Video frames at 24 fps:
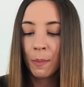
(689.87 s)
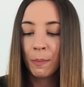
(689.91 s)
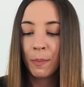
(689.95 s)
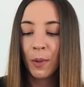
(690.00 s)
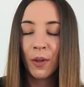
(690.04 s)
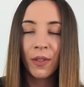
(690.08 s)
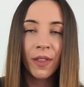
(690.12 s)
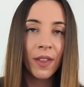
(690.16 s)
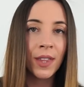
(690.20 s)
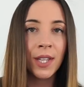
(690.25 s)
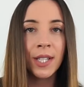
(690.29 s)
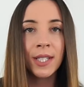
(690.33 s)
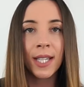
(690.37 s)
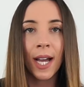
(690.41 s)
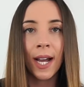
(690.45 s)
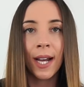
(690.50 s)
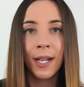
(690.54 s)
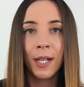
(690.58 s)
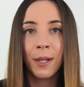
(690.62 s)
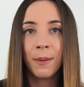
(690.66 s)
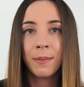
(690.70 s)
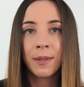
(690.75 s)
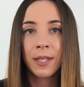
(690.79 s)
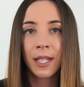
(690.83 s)
Both of these
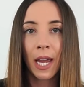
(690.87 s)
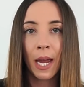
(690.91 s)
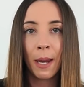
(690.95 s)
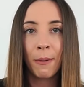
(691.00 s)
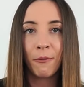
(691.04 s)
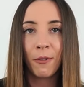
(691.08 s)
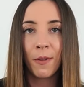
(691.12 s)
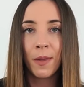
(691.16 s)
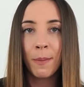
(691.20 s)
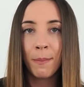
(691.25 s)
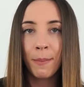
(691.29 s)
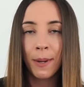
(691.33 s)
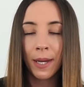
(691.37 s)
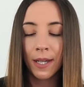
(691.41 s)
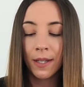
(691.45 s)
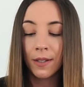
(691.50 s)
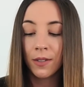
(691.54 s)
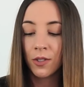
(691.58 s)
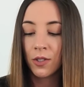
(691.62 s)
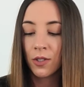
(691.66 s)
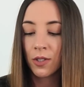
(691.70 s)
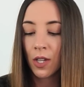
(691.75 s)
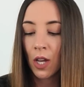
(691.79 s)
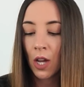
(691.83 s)
items came from the
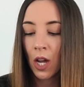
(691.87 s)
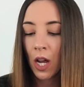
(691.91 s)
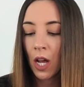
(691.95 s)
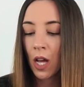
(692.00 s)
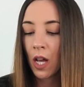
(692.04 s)
bins,